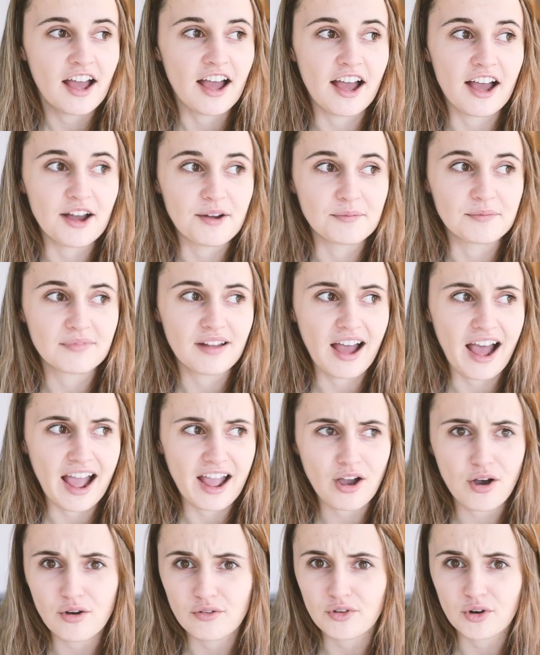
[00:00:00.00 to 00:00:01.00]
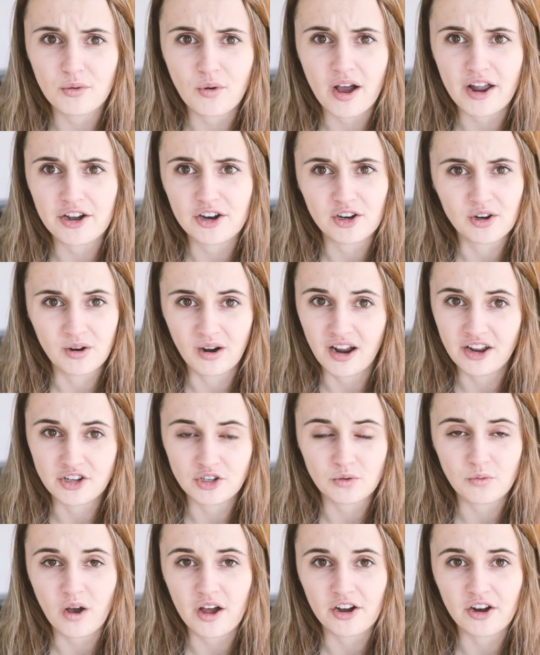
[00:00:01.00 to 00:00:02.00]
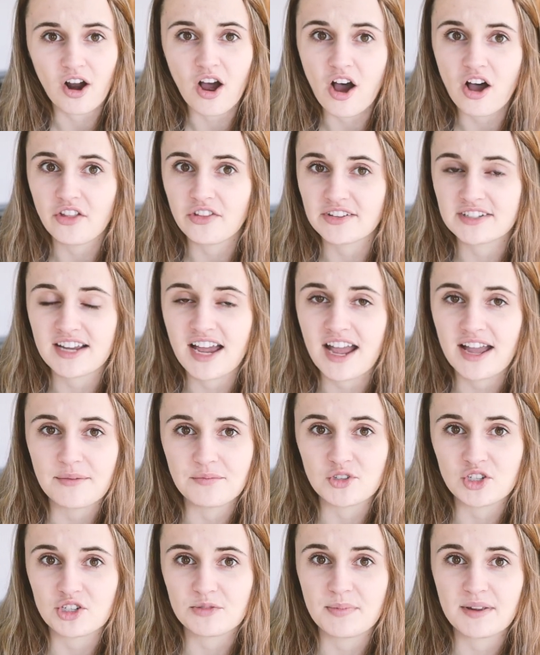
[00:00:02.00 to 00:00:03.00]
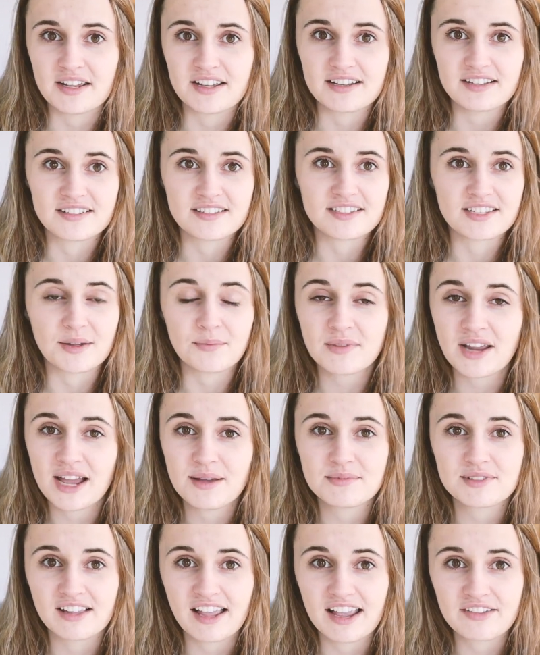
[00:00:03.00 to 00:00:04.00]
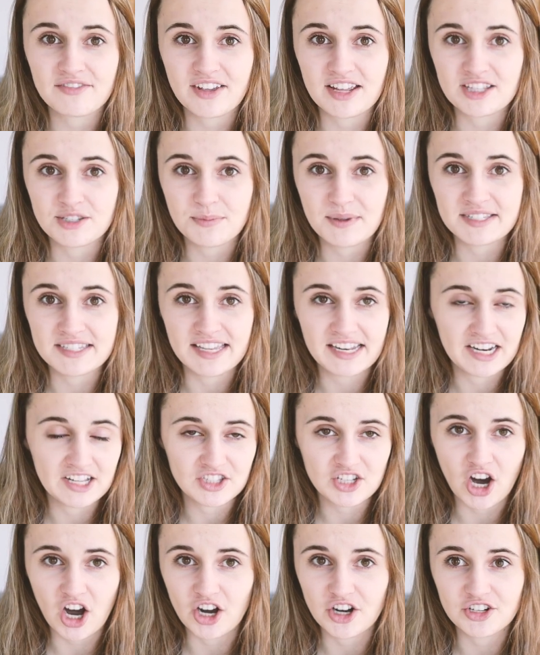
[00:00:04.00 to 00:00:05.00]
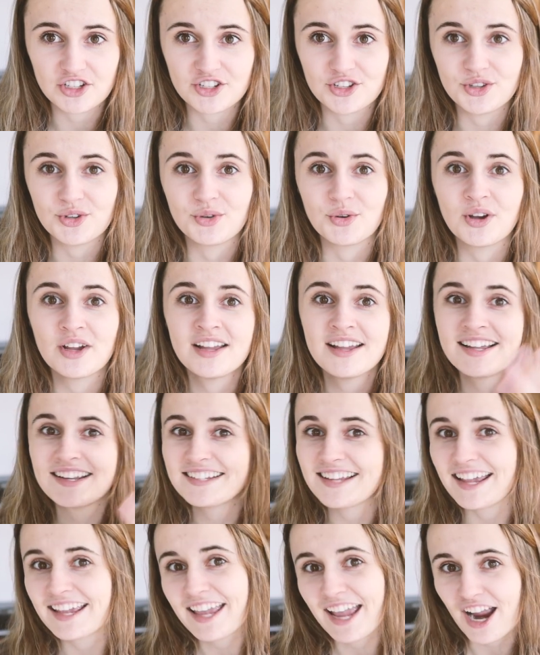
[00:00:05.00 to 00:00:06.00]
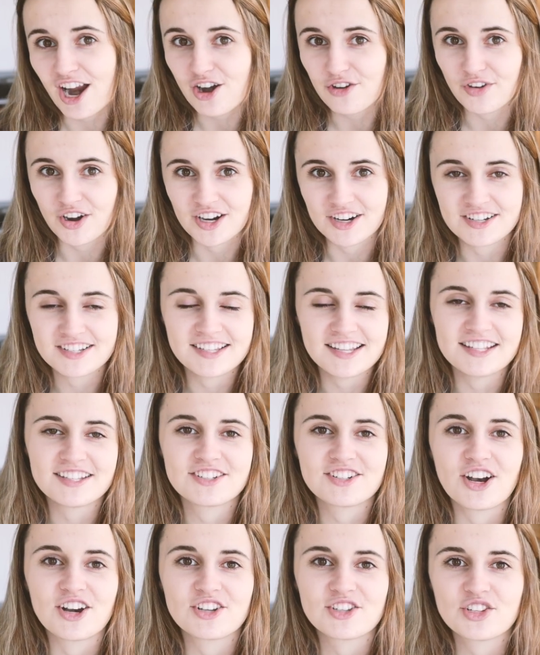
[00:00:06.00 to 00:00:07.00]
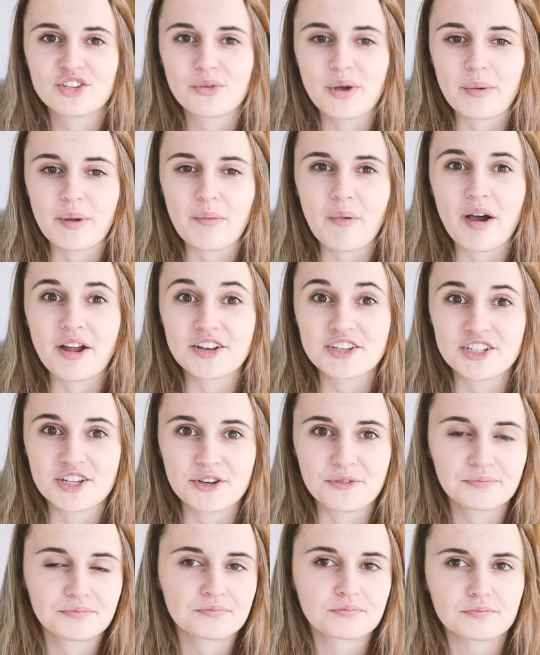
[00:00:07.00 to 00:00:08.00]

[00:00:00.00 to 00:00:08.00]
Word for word: I overwater or underwater all the time, just because sometimes life gets busy and it's hard to take care of our seed starts the way we want to.